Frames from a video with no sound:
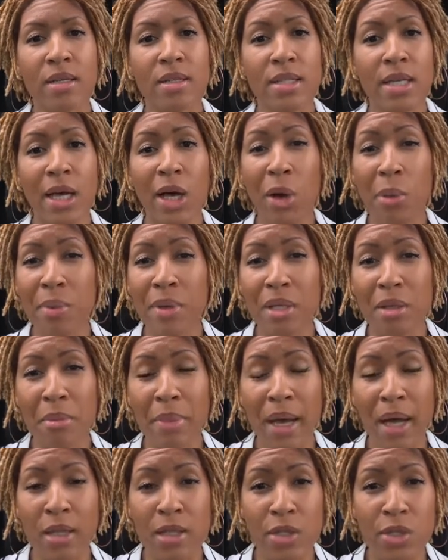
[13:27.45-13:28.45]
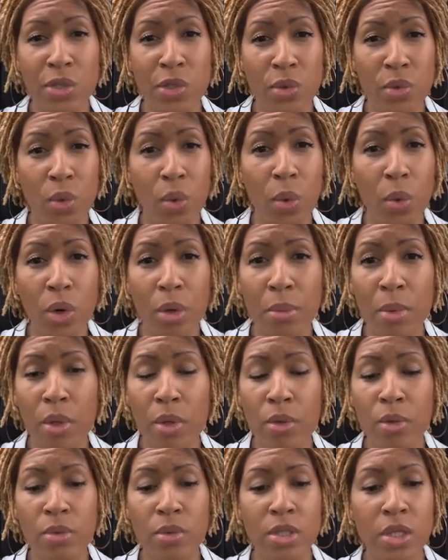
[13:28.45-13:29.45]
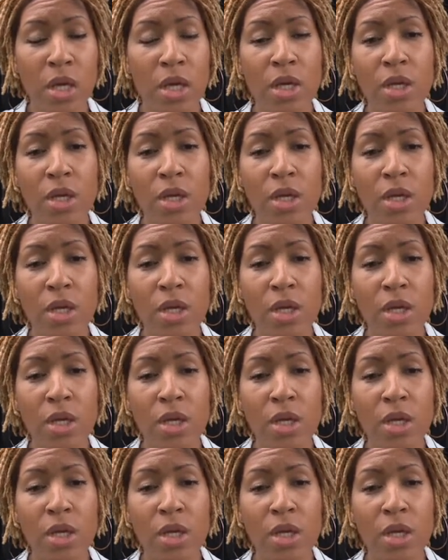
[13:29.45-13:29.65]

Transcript: to helping to balance your hormones.